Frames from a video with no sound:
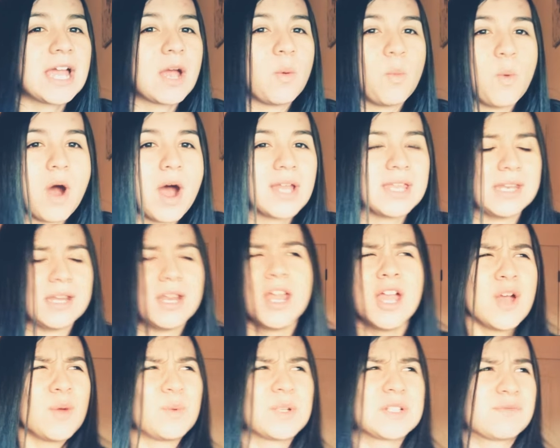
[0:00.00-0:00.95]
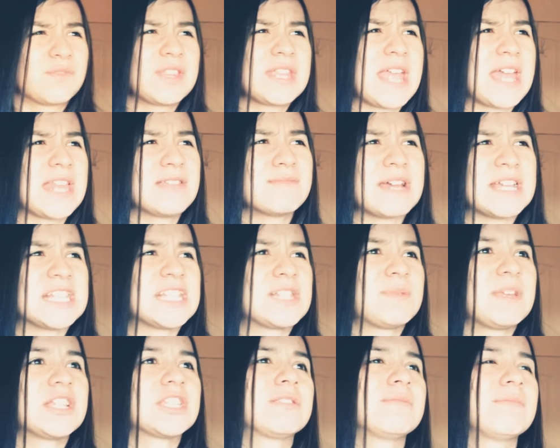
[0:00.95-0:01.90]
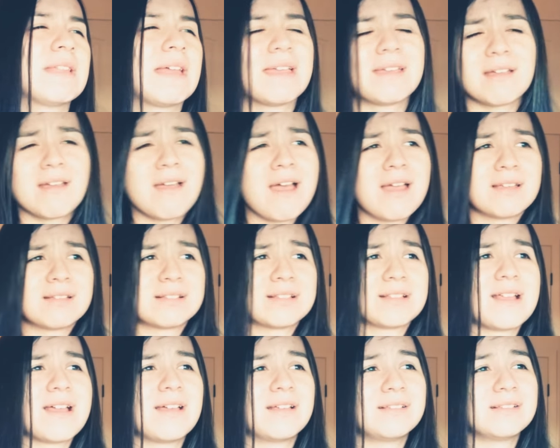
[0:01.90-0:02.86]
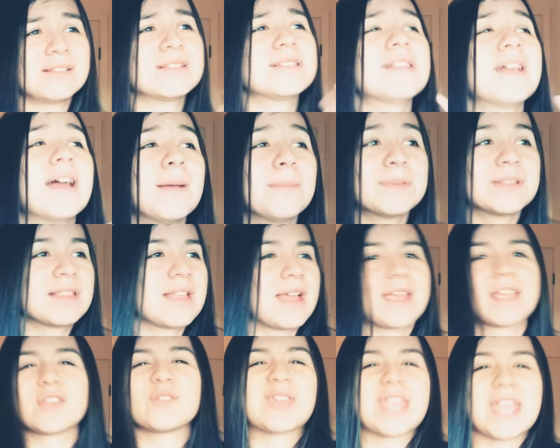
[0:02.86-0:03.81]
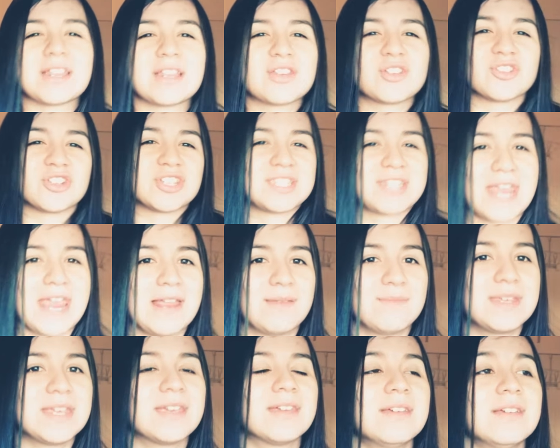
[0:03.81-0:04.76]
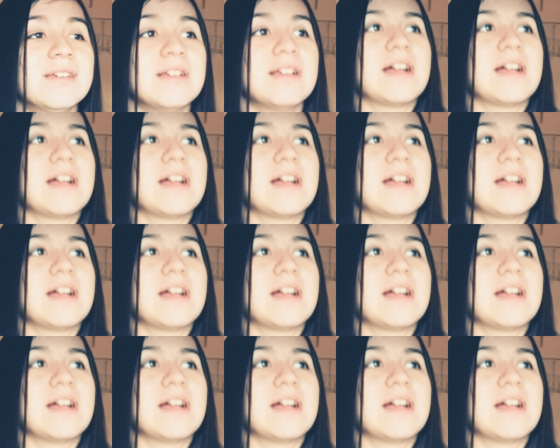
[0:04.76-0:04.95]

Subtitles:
I wanted was for the end of my speech to be like, like, you can't understand me.